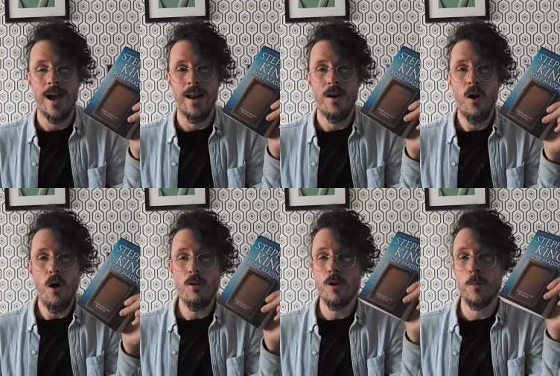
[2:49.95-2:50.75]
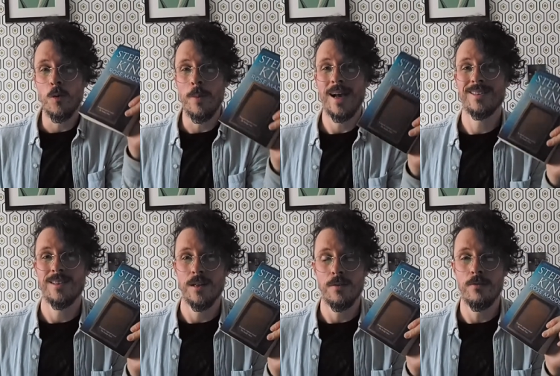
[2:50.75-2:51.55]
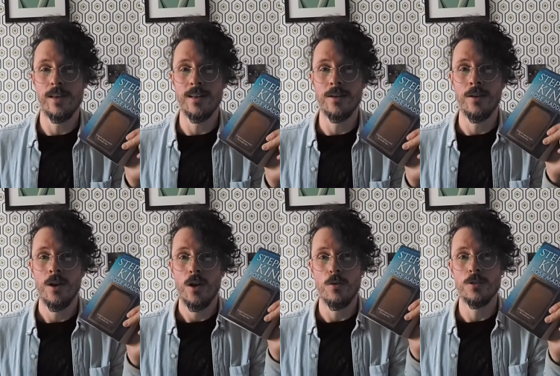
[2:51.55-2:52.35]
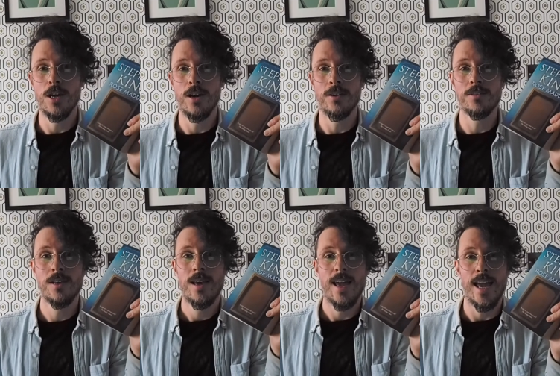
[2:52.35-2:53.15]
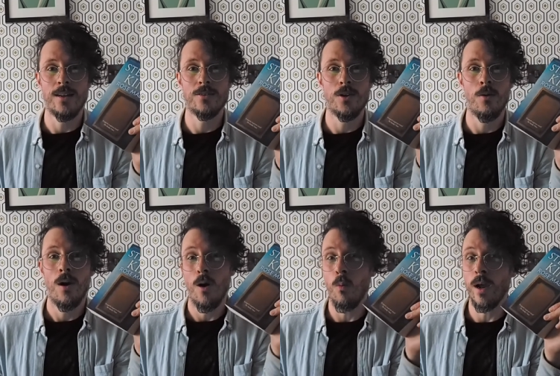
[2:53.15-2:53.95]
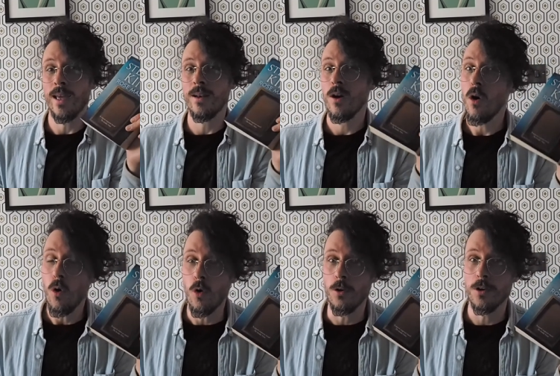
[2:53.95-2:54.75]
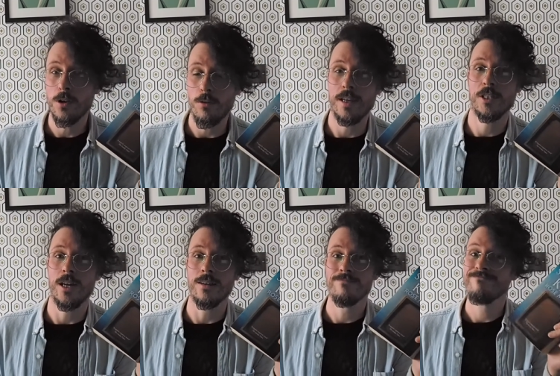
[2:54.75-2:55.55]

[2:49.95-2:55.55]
and a horrible bastard of a villain who turns into a weird horned creature.